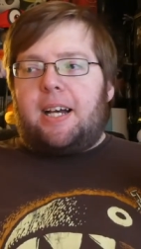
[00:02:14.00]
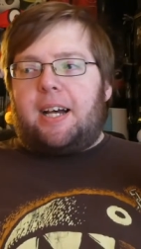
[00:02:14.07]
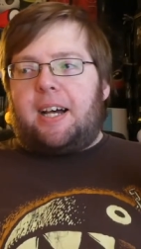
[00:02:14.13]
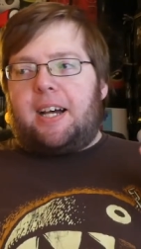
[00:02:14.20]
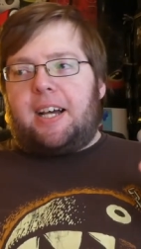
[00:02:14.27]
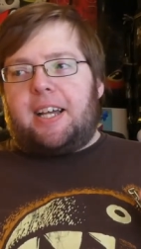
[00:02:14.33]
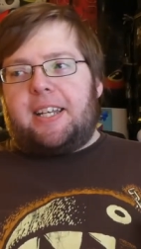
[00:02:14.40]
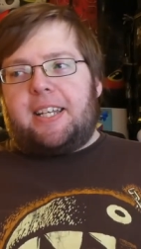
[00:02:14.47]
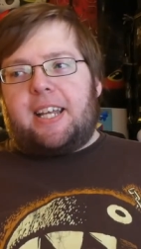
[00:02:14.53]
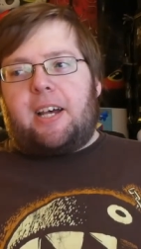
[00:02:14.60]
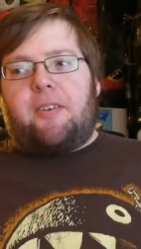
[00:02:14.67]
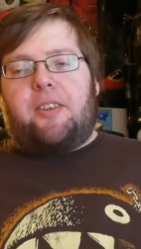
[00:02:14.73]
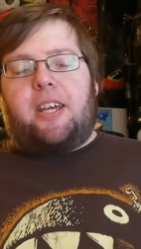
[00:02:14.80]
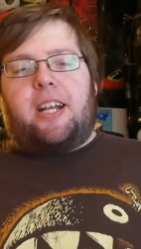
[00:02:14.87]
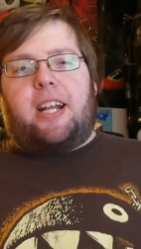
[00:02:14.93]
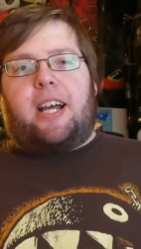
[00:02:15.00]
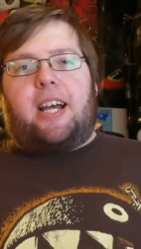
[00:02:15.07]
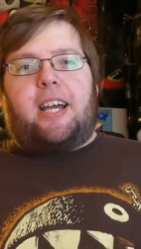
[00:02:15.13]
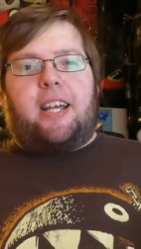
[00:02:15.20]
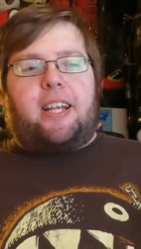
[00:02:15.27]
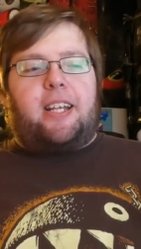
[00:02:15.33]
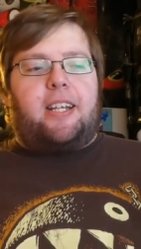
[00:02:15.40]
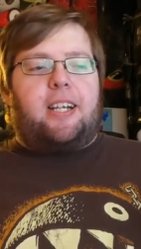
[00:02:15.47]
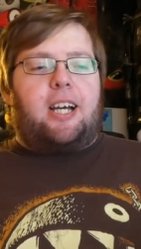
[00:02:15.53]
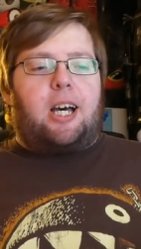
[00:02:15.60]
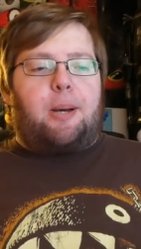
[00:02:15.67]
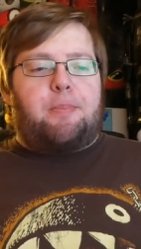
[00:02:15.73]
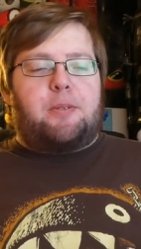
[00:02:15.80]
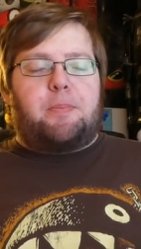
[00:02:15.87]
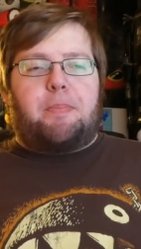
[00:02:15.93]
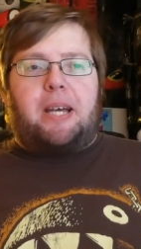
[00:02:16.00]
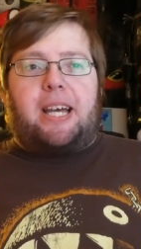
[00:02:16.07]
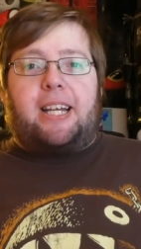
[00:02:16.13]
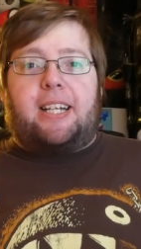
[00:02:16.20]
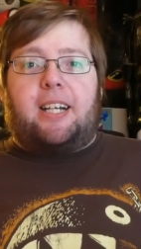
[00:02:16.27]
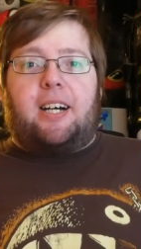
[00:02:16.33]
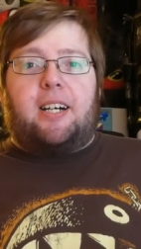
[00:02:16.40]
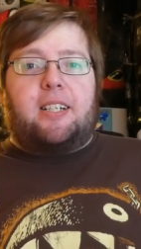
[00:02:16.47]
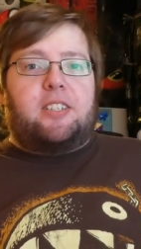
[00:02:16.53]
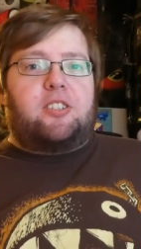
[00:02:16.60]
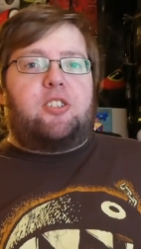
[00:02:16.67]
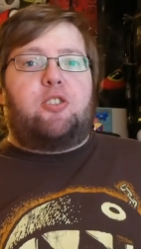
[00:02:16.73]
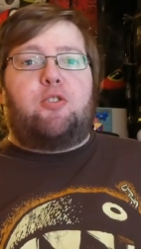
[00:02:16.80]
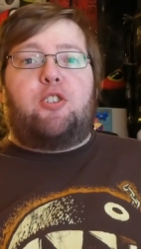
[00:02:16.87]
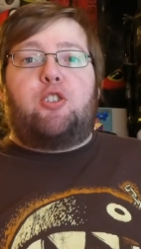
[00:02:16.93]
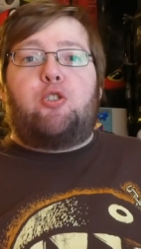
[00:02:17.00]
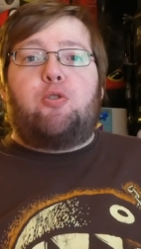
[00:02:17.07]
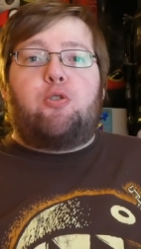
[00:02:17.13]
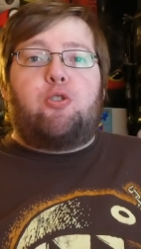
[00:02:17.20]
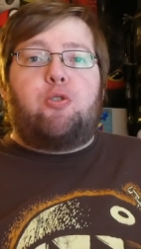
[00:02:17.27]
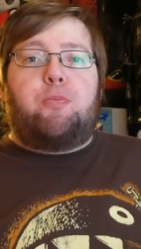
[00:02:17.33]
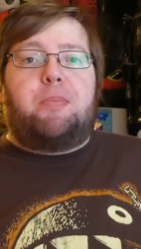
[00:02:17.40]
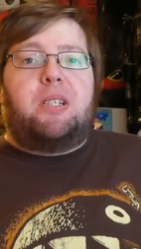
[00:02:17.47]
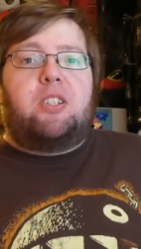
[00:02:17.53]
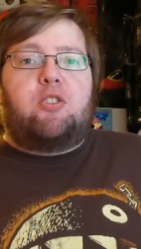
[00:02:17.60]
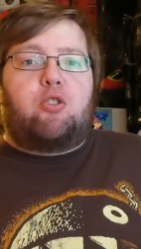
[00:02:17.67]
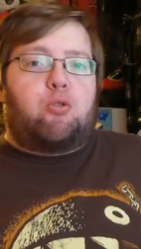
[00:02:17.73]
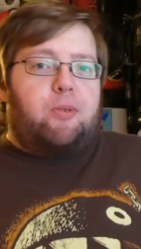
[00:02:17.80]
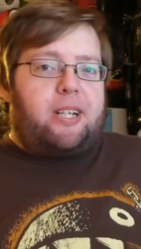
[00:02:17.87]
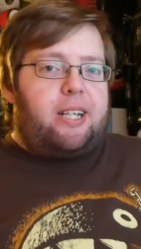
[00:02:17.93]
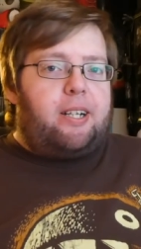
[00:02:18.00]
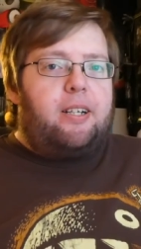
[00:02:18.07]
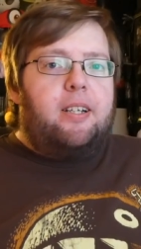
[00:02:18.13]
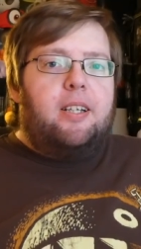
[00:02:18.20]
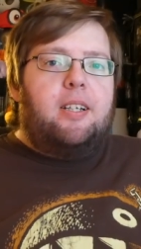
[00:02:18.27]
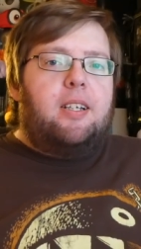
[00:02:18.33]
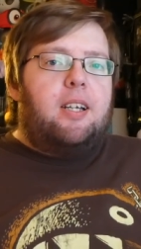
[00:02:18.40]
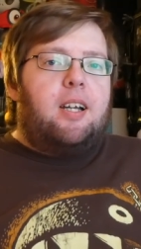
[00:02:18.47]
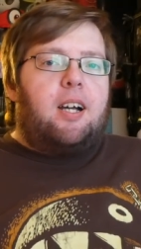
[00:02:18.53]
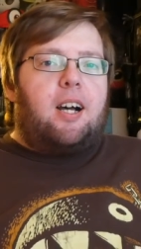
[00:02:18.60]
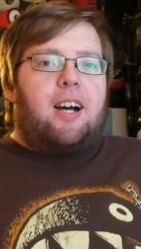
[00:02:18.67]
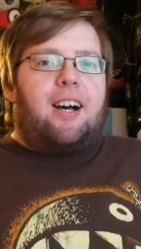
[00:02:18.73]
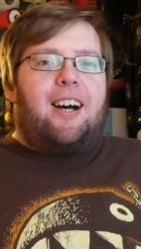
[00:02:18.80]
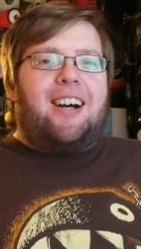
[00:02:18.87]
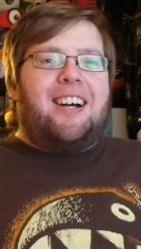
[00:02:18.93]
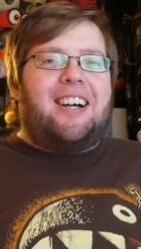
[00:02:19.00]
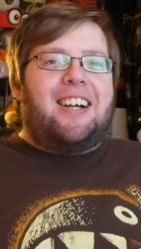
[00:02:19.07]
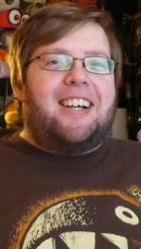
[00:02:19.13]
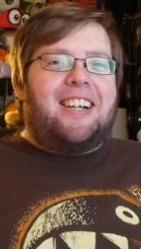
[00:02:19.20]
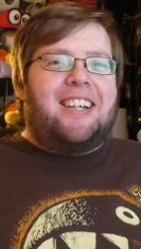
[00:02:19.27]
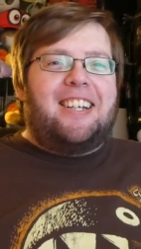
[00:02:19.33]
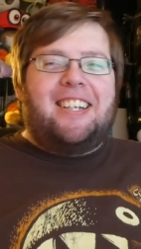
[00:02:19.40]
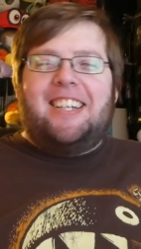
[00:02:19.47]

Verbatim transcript: uh, now that I hopped back onto the Choo Choo Build train, uh,